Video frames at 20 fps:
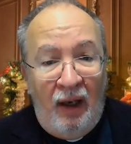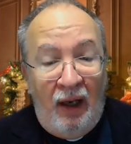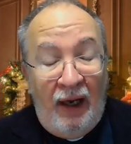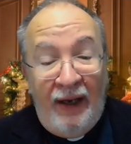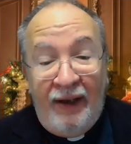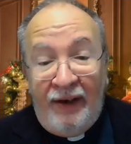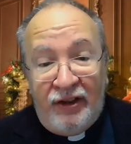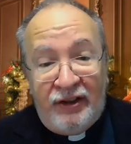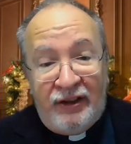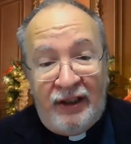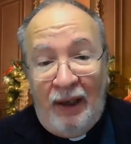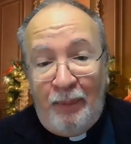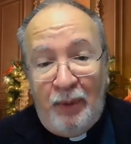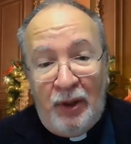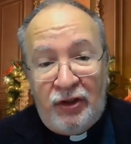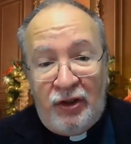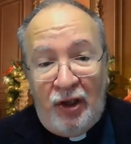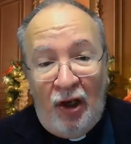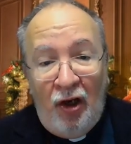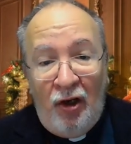I had
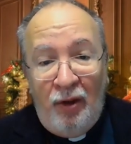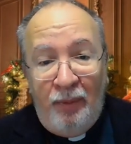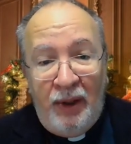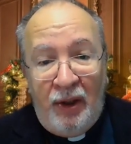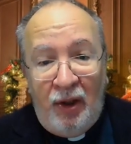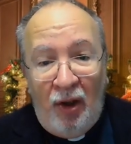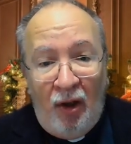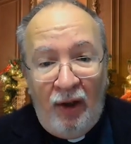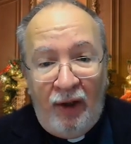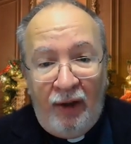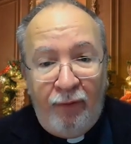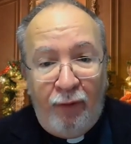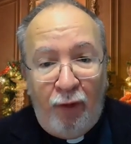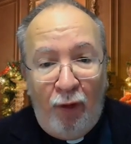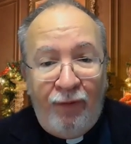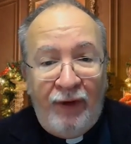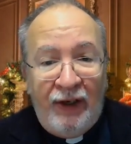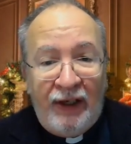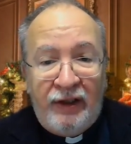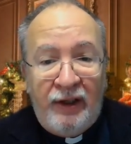established a home in Holland
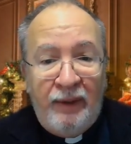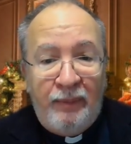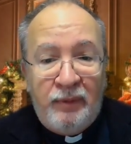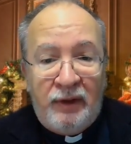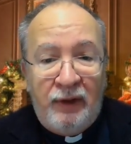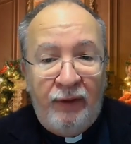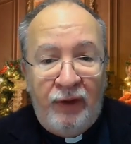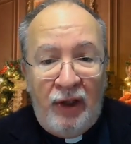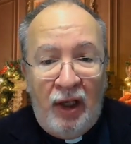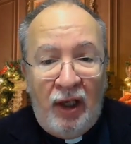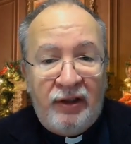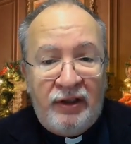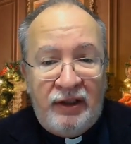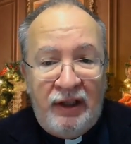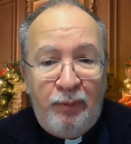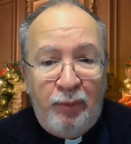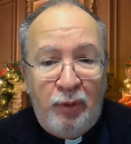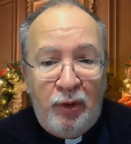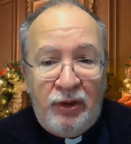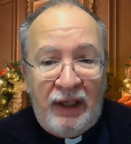for victims of
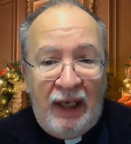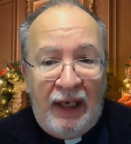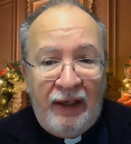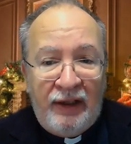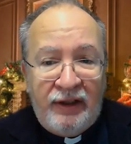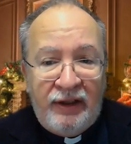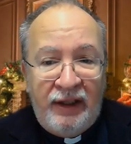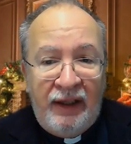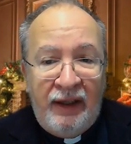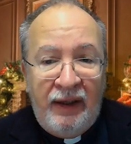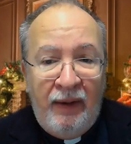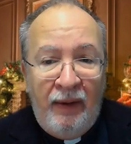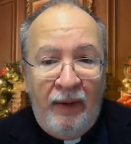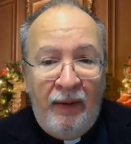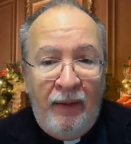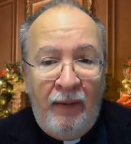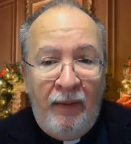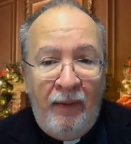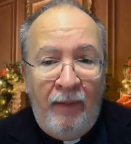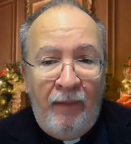Nazi brutality.
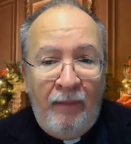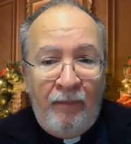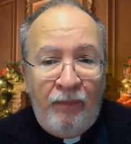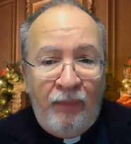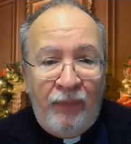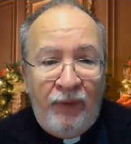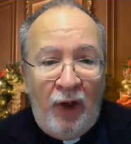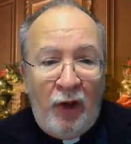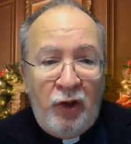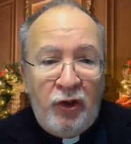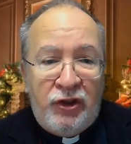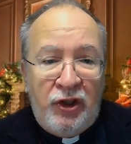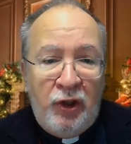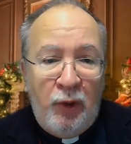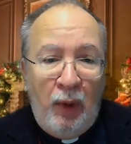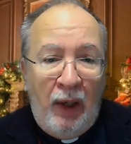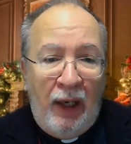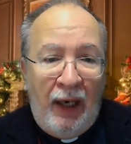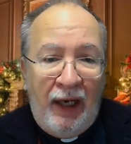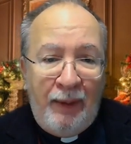Those
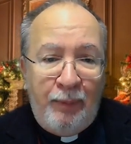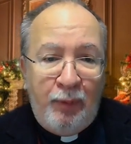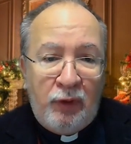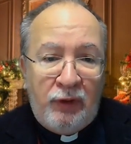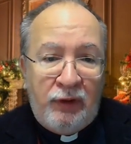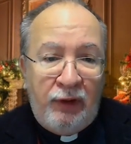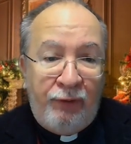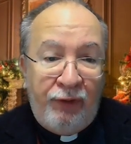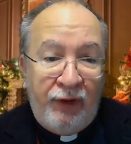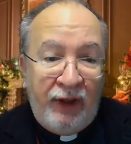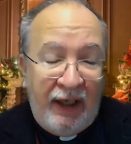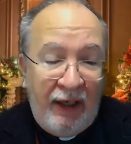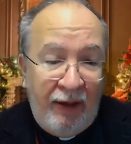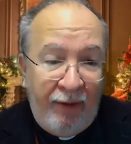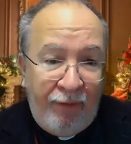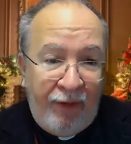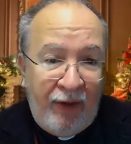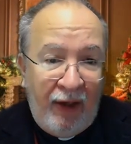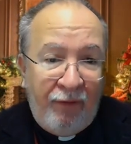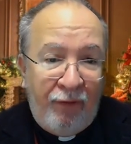who were able to
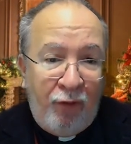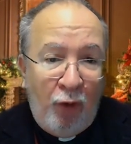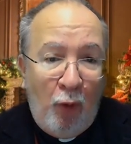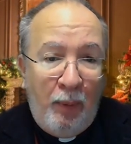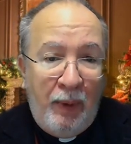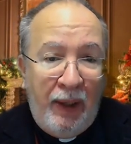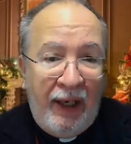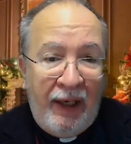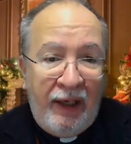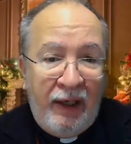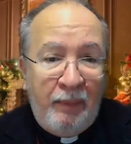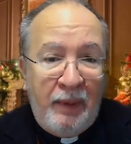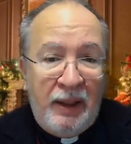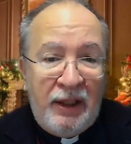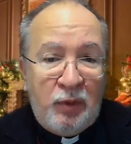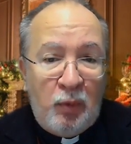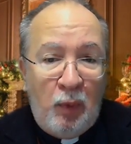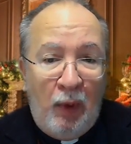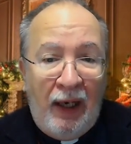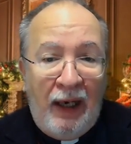forgive their former
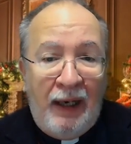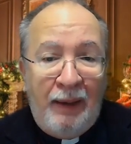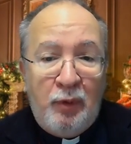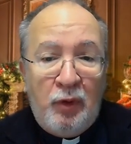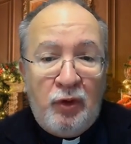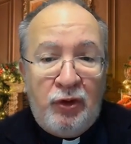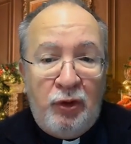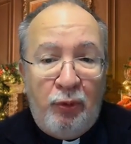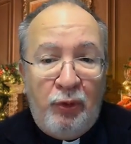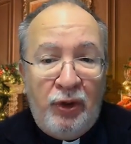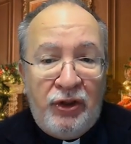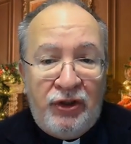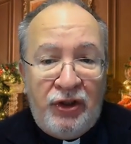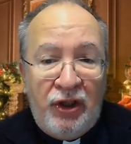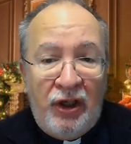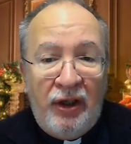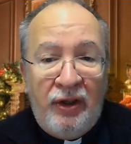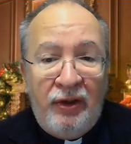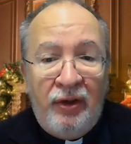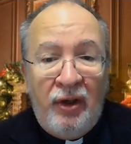enemies were able to
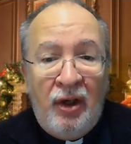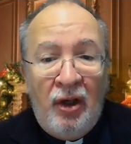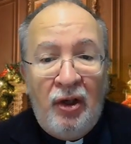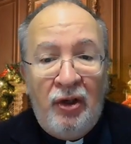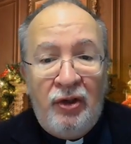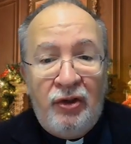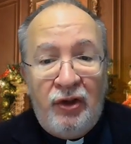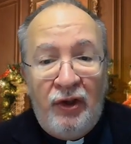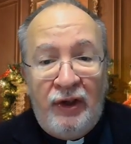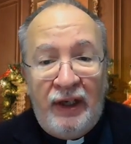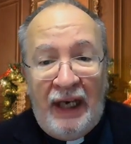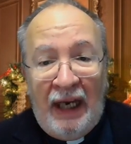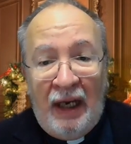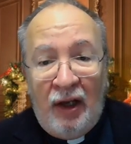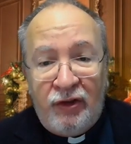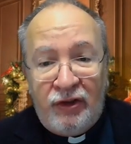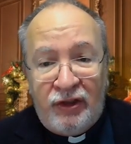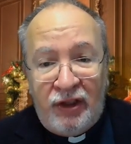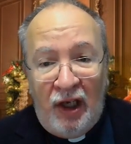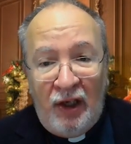return to the
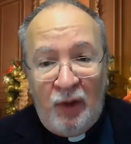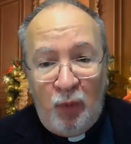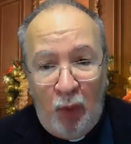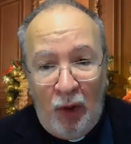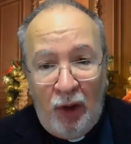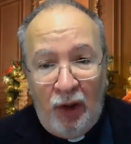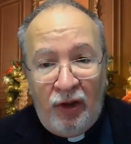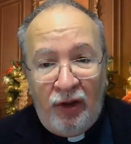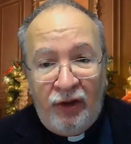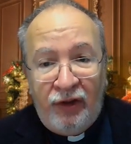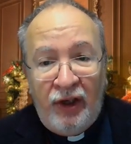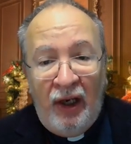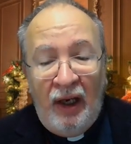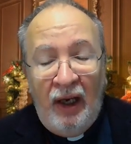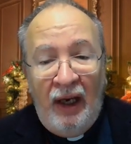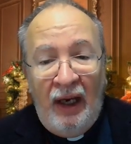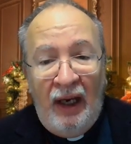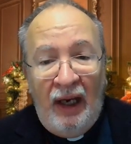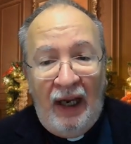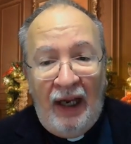outside world
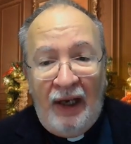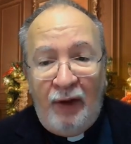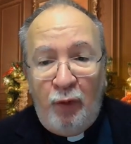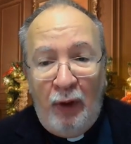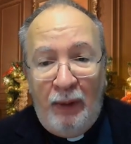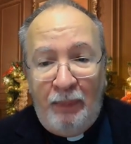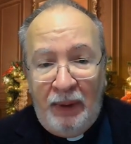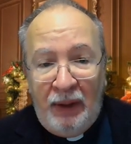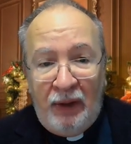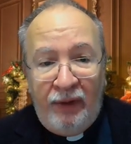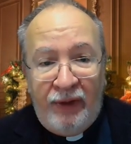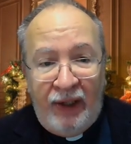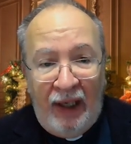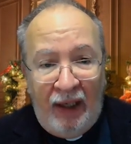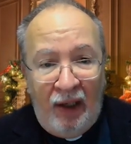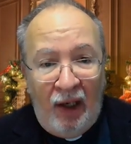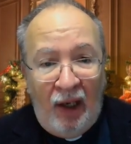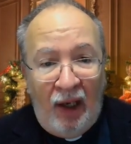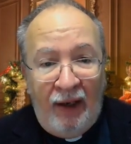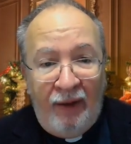and rebuild
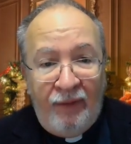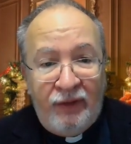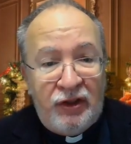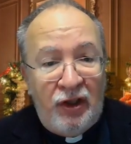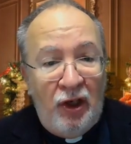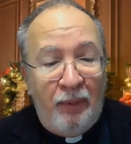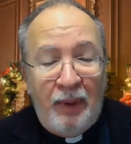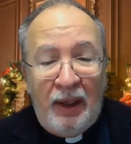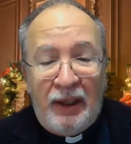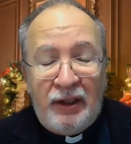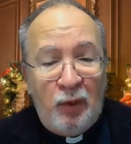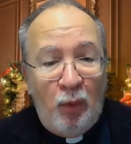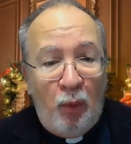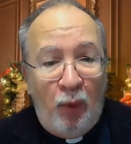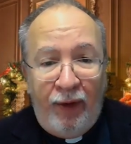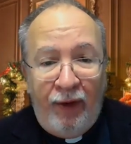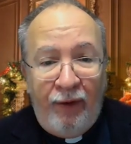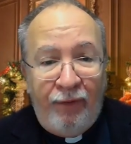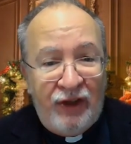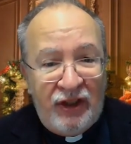their lives, no matter
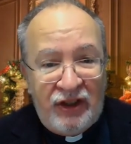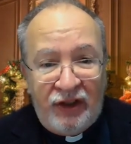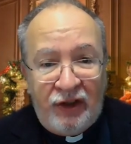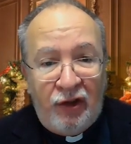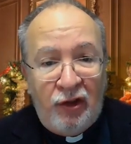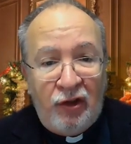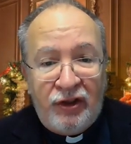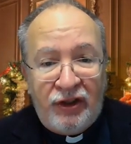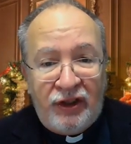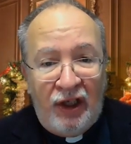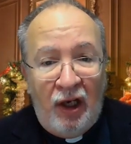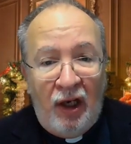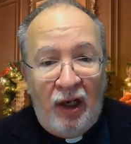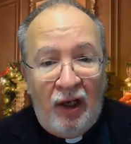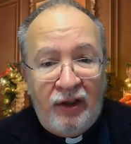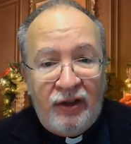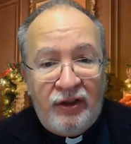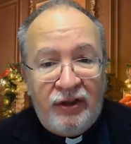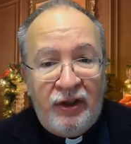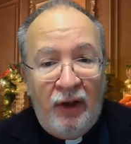what the physical
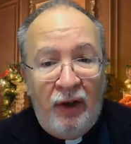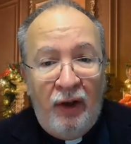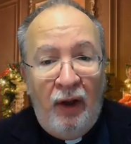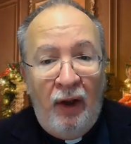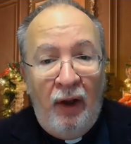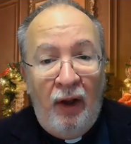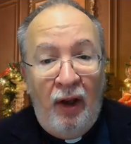scars.